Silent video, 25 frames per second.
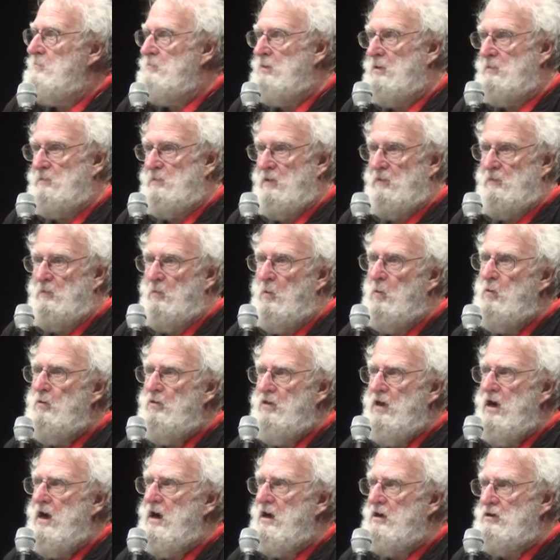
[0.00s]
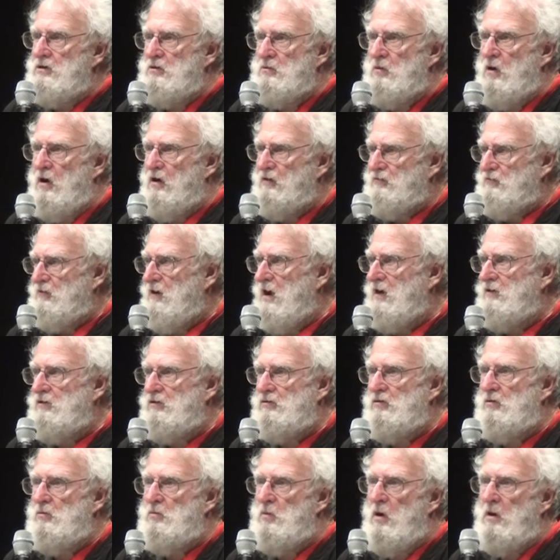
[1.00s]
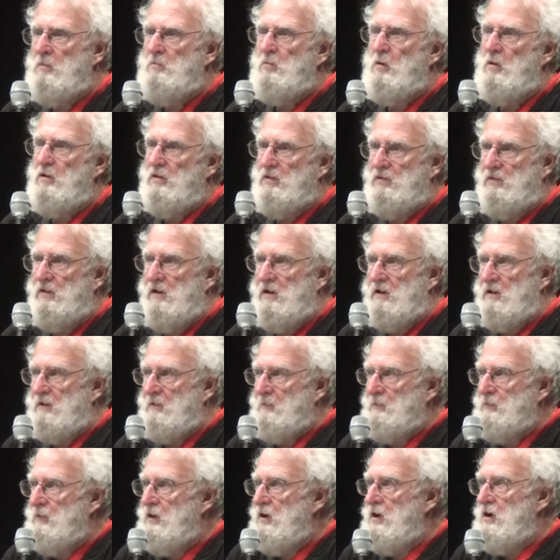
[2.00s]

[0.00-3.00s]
But before that, you also had to do one more thing.